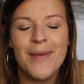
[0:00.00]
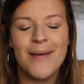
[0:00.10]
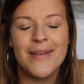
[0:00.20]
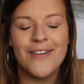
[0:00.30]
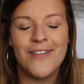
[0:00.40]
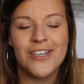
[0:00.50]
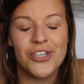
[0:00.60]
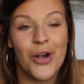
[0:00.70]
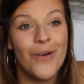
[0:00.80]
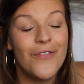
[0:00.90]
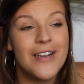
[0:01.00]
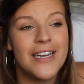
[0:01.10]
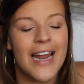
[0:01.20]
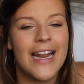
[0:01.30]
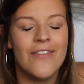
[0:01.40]
I'm gonna finish it hopefully
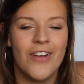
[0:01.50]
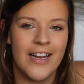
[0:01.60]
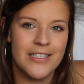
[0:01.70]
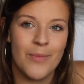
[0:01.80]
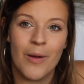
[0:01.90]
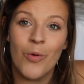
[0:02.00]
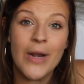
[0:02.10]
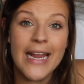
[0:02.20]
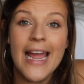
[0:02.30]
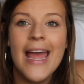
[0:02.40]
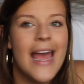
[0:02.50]
tonight, if not tomorrow morning,